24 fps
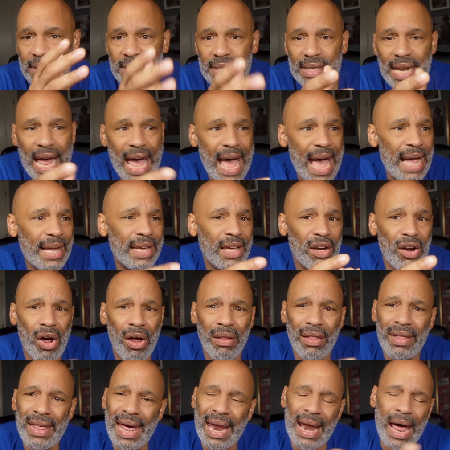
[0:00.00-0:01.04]
SNAC and all
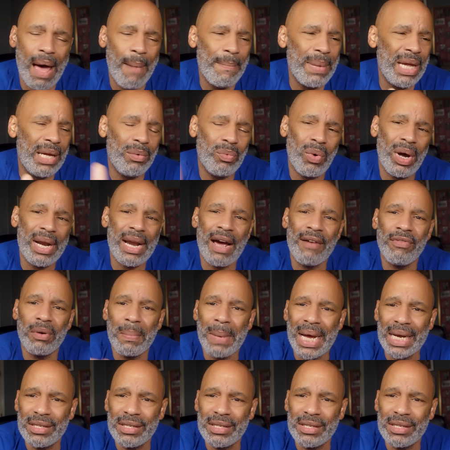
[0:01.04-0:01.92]
of that. I mean, whatever, man.